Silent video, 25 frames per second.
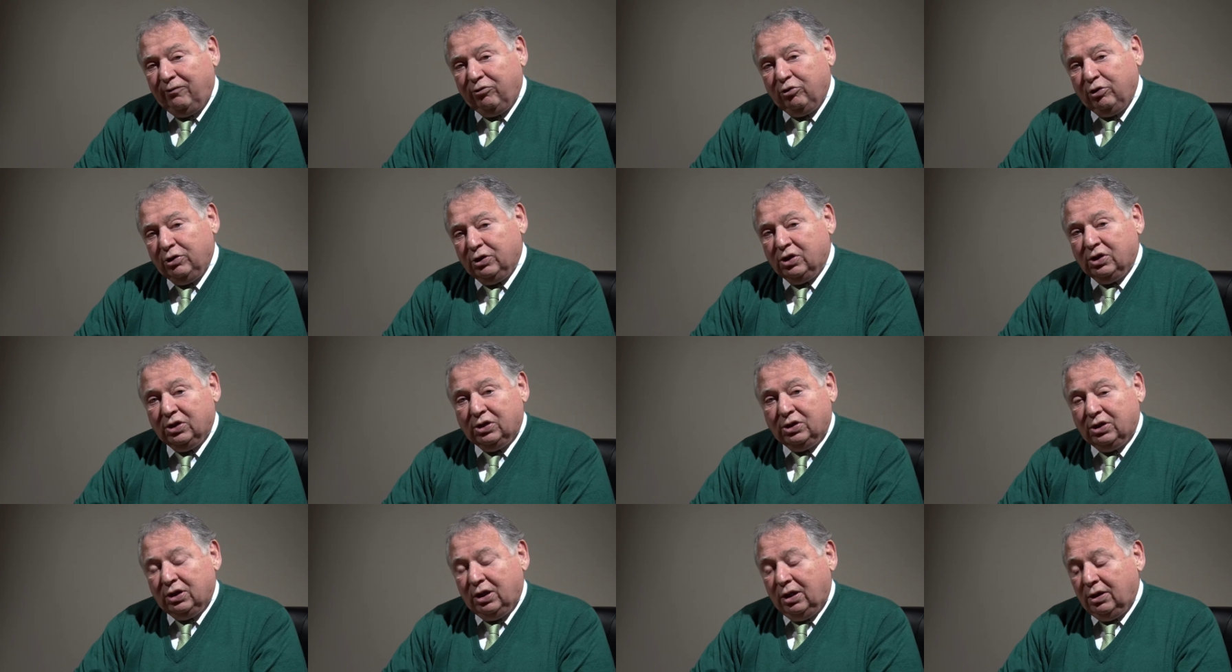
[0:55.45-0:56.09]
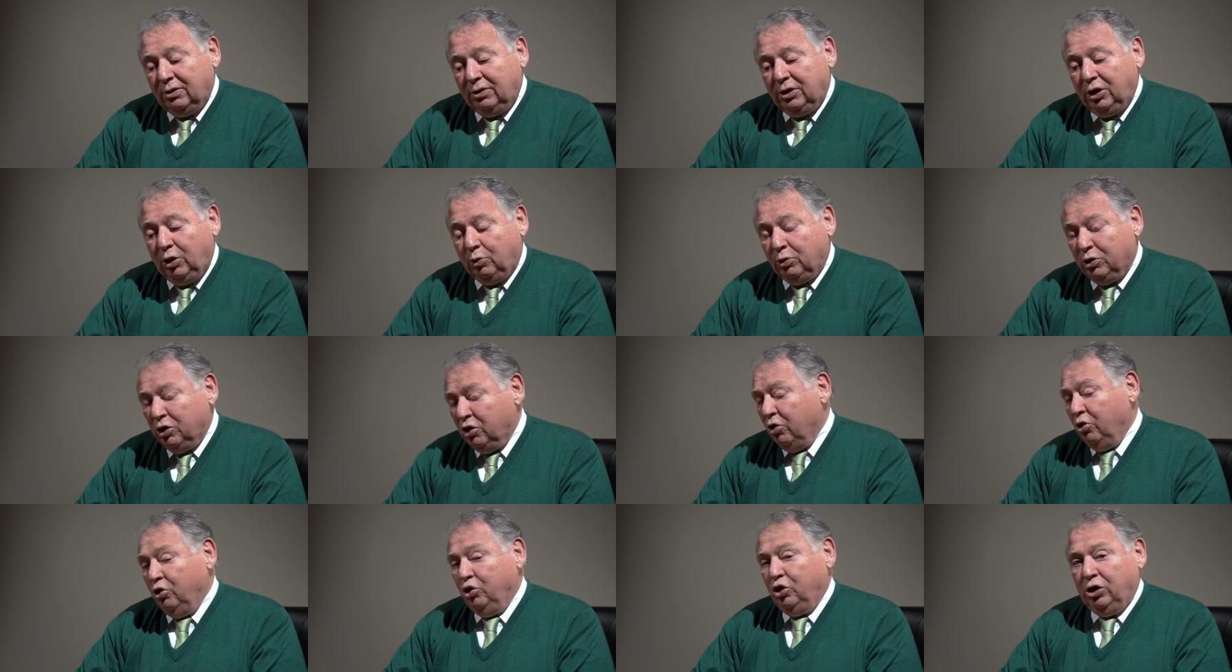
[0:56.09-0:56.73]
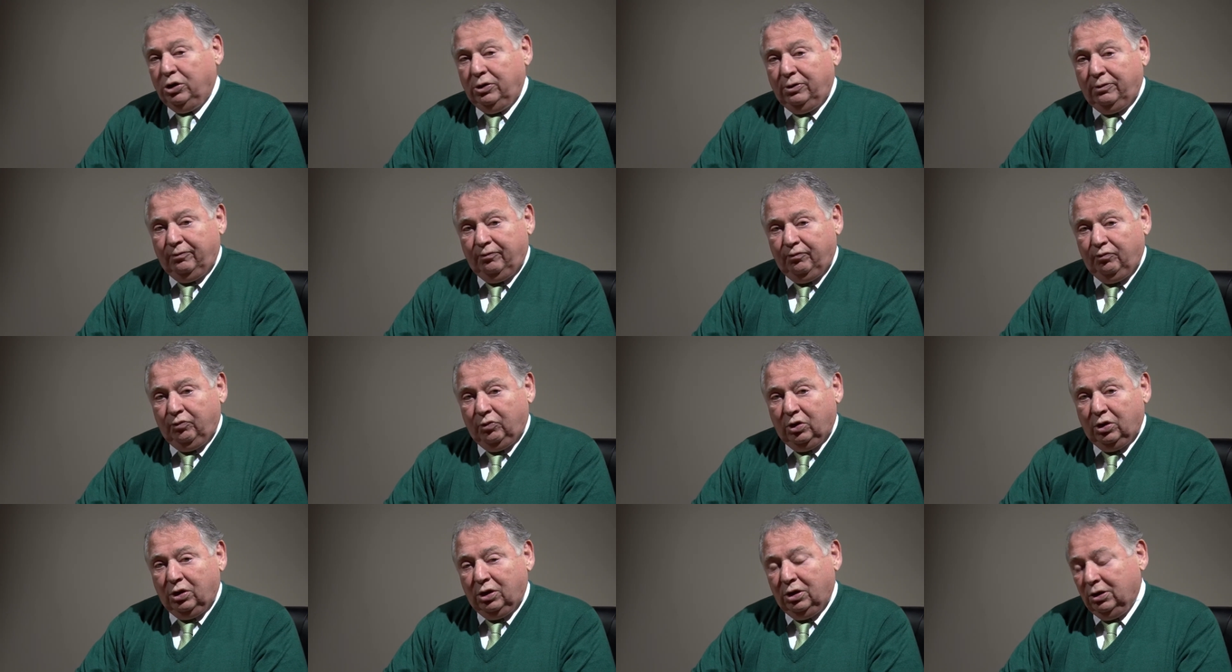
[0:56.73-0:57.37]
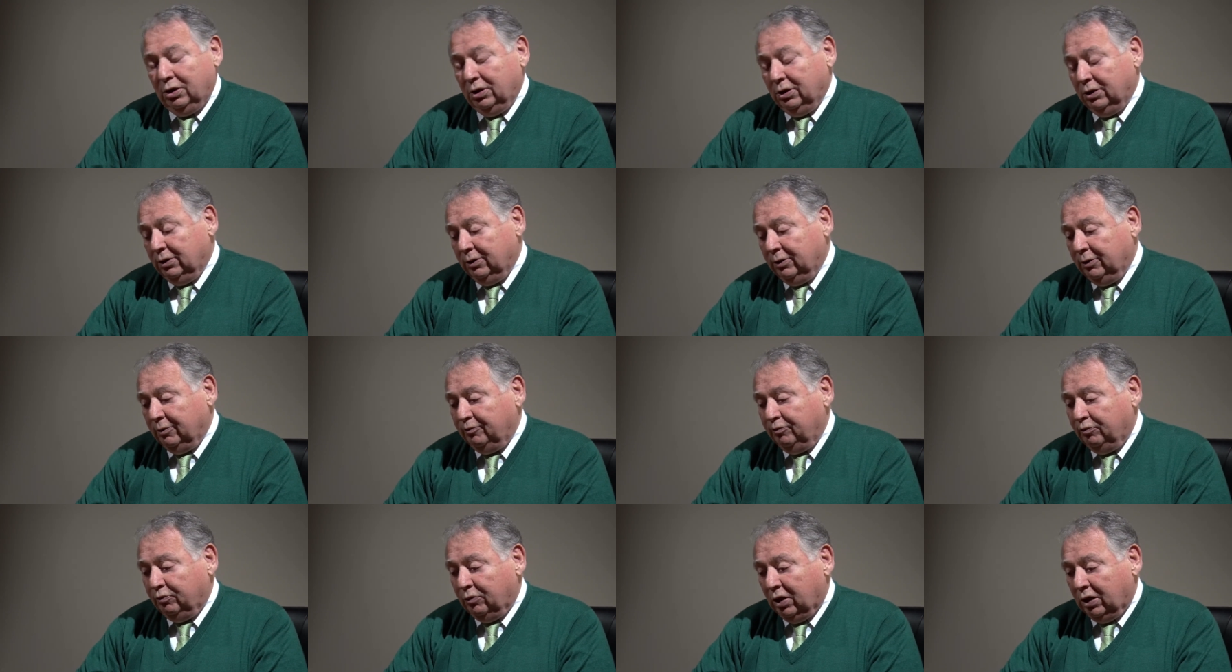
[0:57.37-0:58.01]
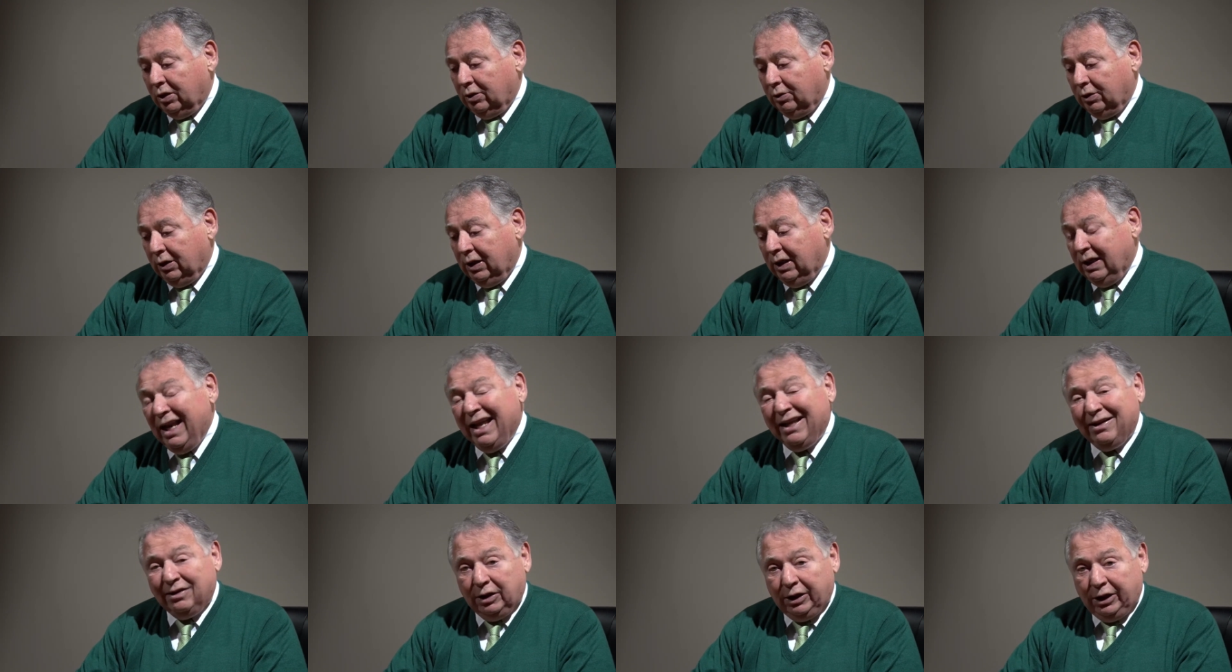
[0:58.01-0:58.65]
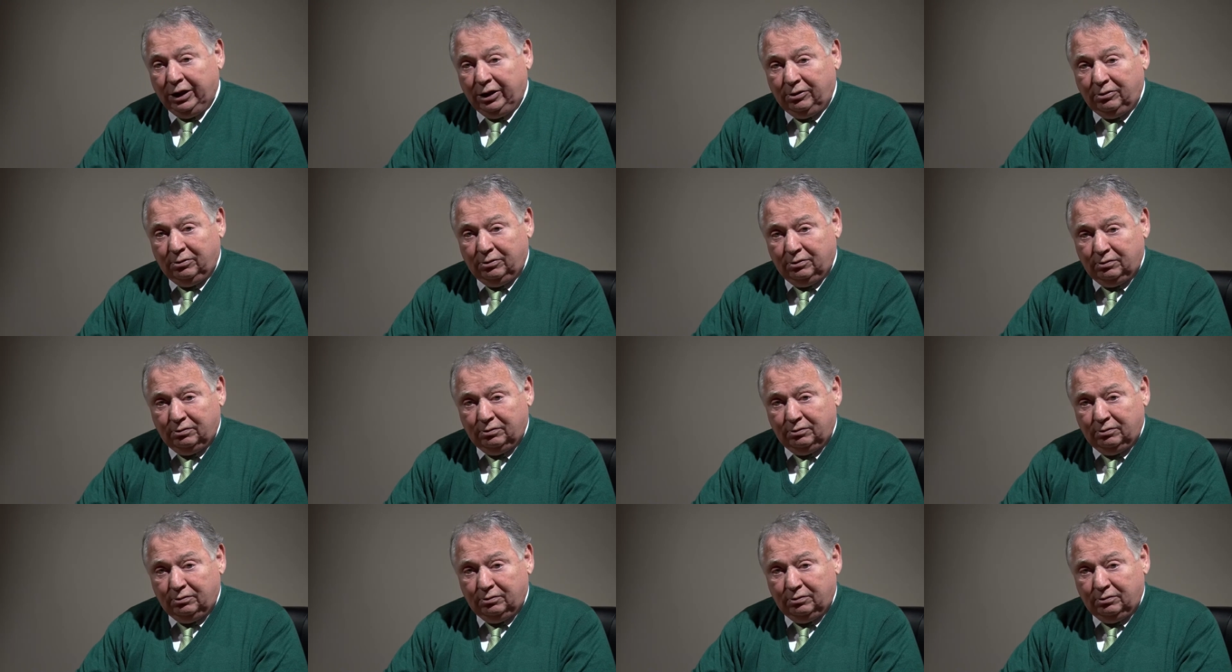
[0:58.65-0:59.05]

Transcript: For instance, uh, you know, a surgeon, uh, an athlete,